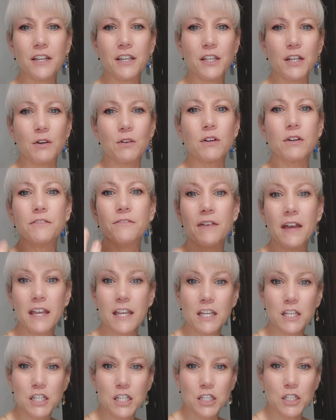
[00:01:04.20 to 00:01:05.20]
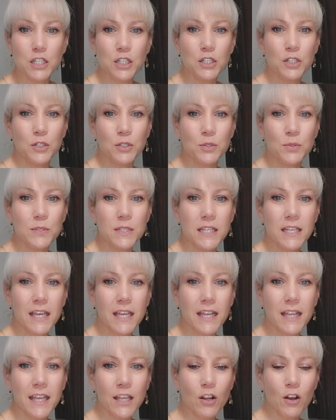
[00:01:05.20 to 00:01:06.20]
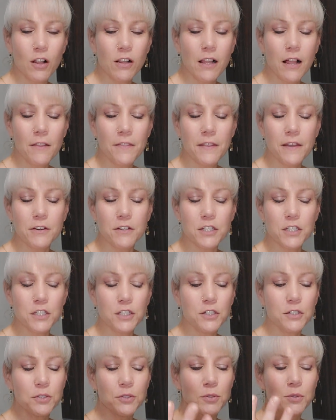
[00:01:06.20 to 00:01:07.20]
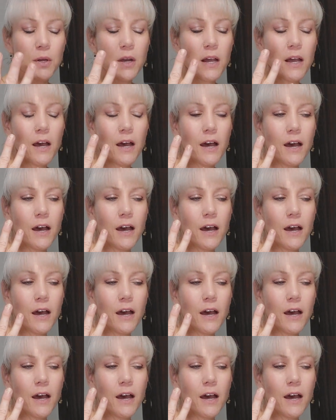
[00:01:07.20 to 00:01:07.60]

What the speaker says: you know, conveying to you, to getting it all out there to you,